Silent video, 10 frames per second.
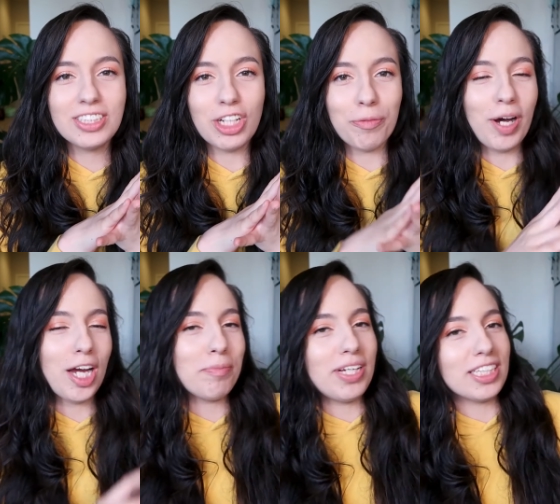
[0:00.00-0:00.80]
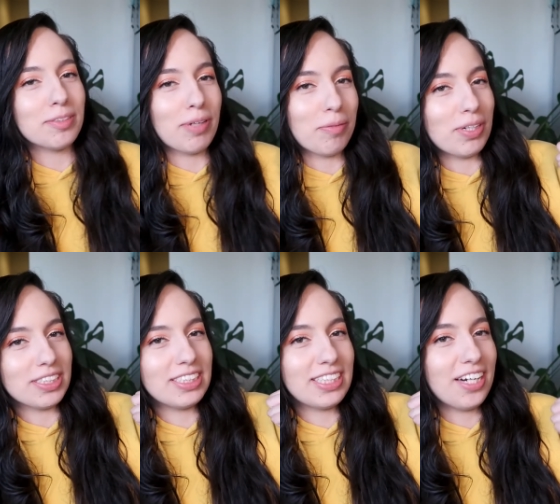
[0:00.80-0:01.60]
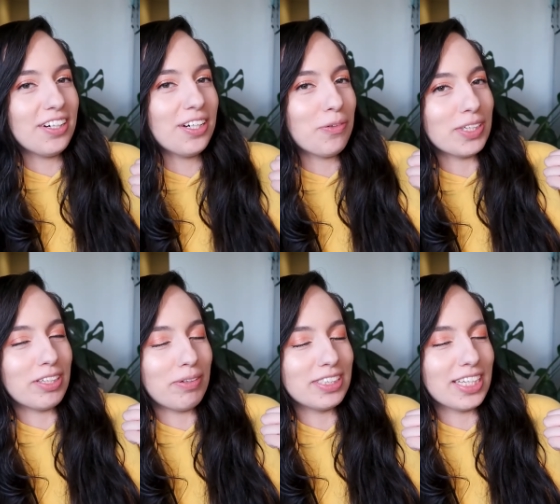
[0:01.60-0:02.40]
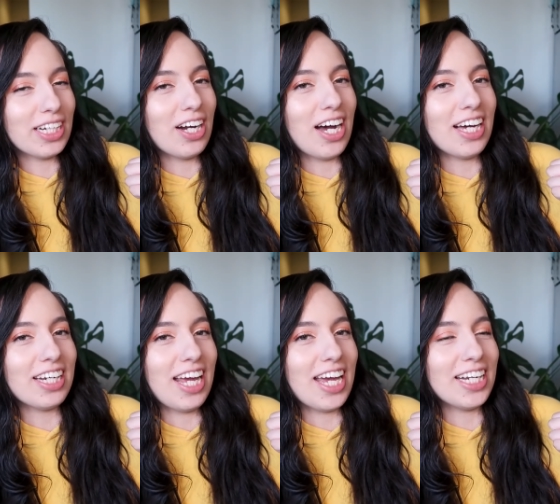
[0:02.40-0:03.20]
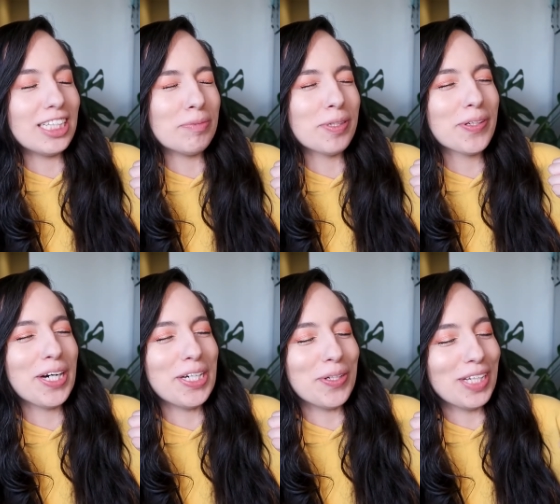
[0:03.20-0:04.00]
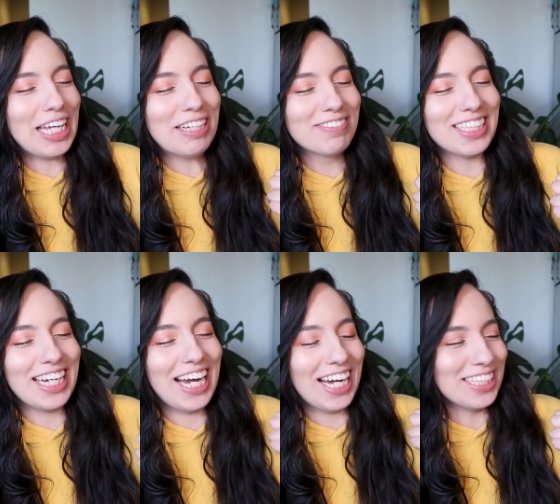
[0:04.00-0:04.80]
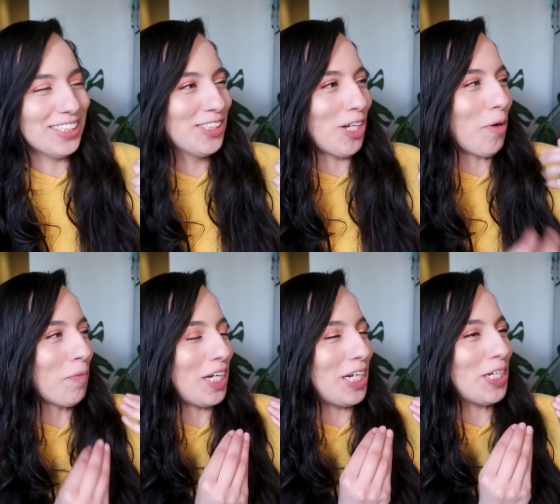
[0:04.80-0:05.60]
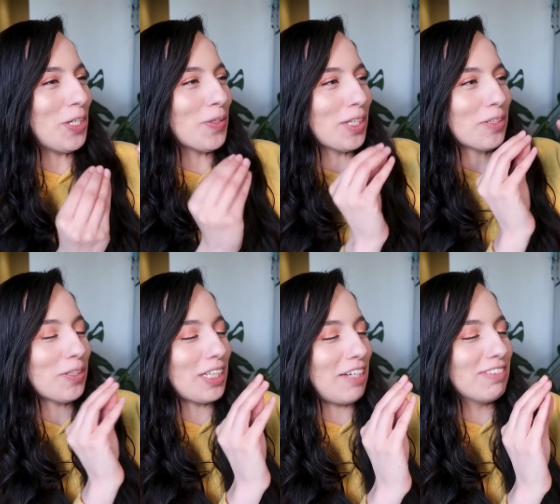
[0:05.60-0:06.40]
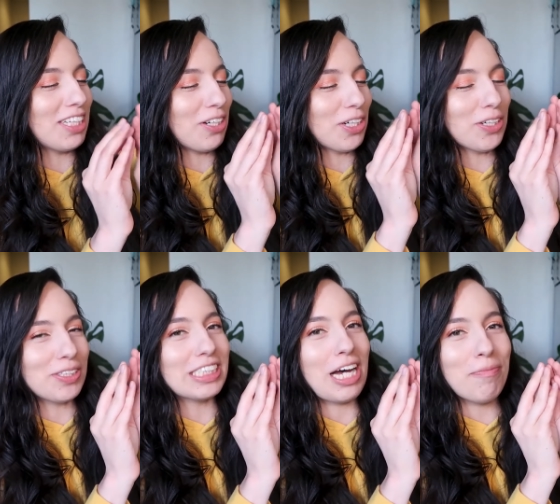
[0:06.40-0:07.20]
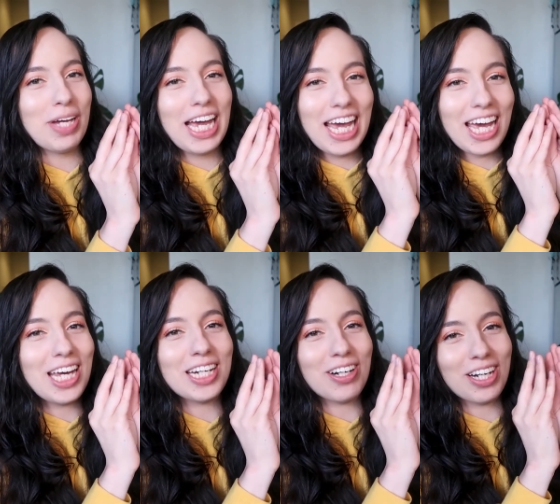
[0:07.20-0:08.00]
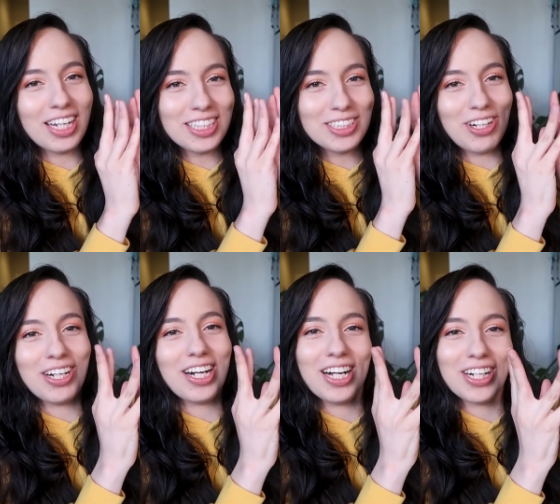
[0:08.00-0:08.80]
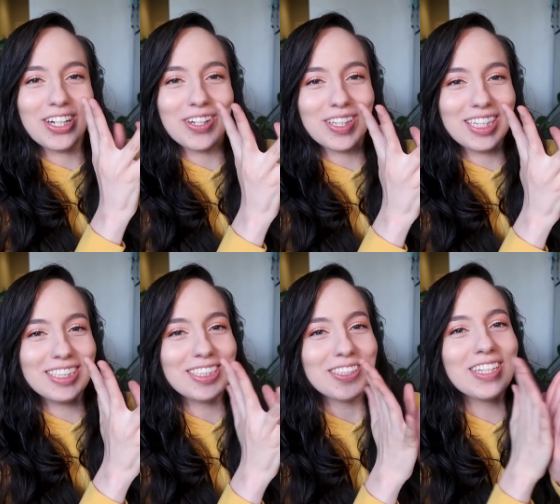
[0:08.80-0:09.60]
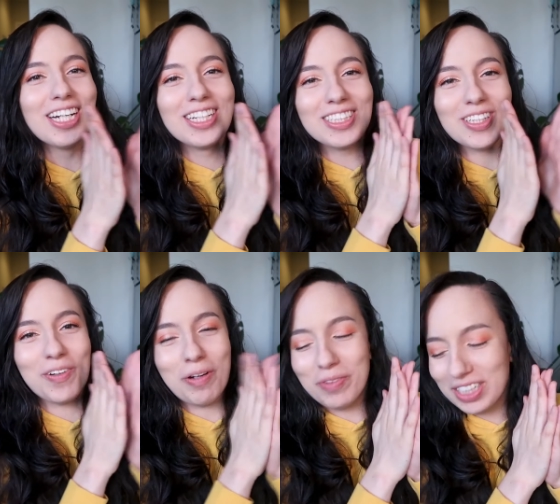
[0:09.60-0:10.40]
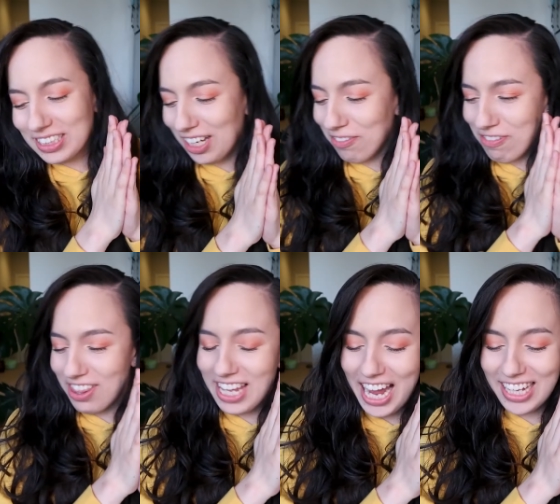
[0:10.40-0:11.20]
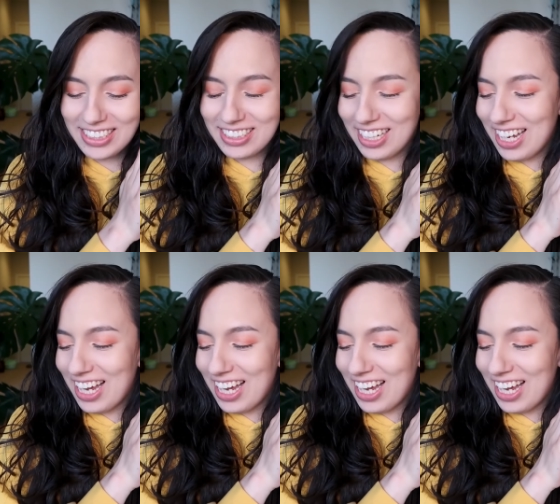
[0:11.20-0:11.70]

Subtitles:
So behind me is my monstera, which I recently got, and it's been growing new leaves, and it has so many new little leaves that are curled up and are gonna start uncurling soon, so I'm really excited for that.